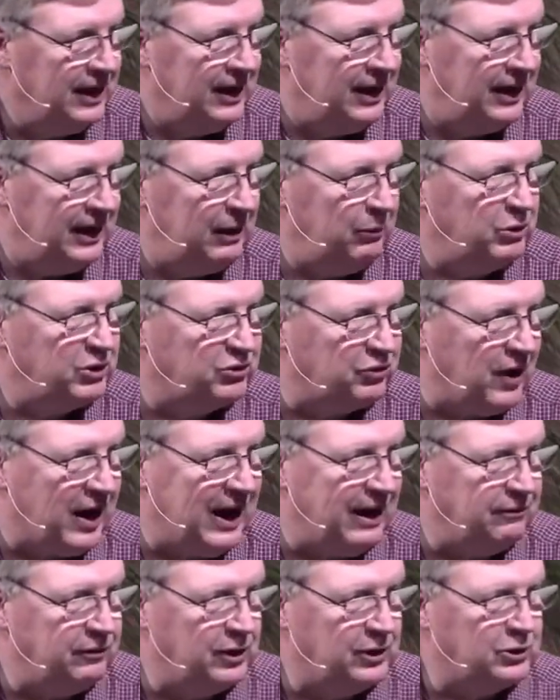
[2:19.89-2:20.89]
He was
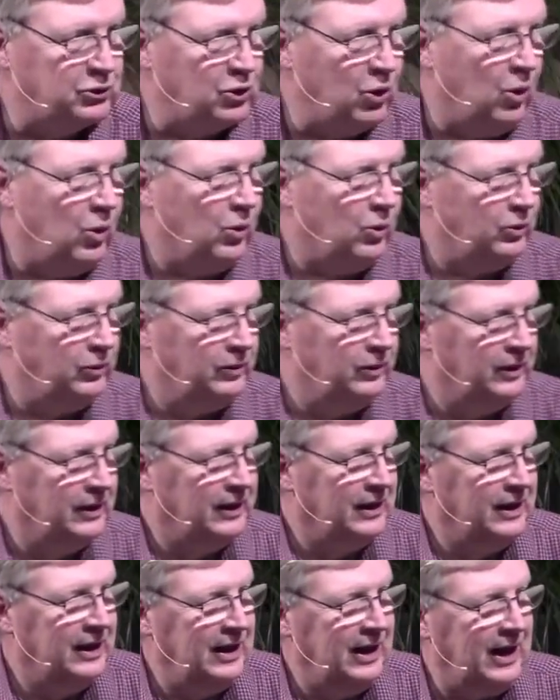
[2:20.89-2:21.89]
five years old,
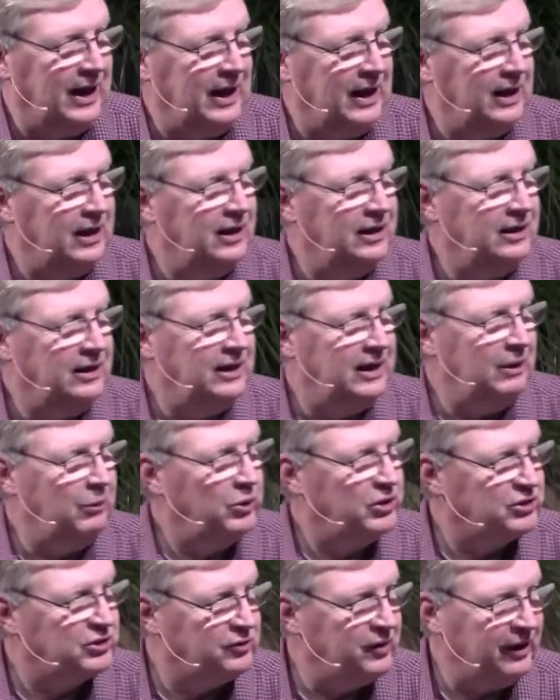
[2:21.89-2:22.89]
and he was
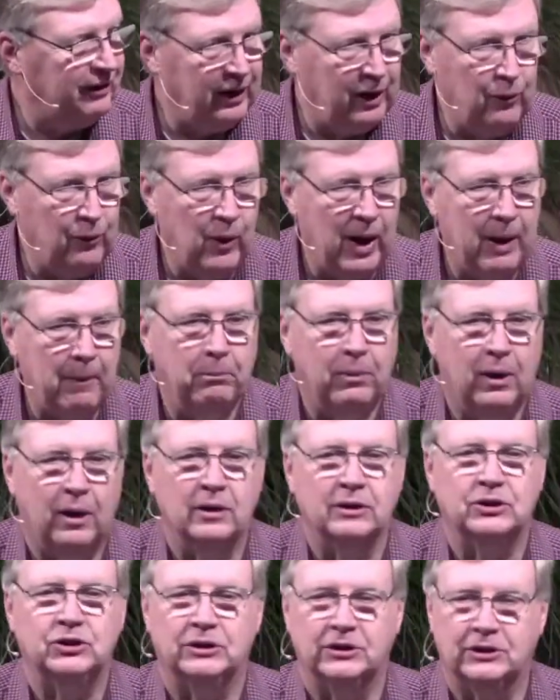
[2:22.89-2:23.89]
very
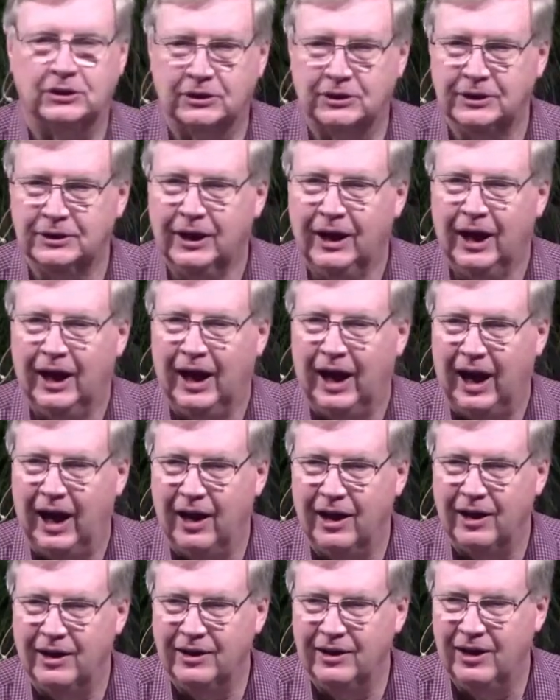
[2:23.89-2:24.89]
rambunctious,
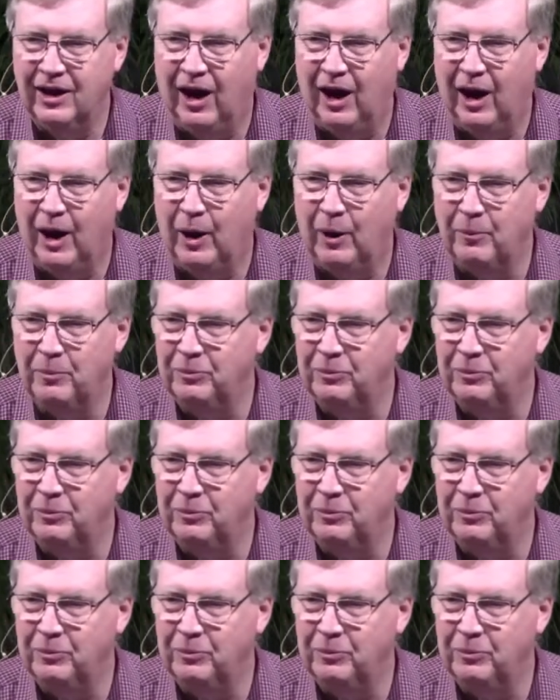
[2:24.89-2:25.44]
and um,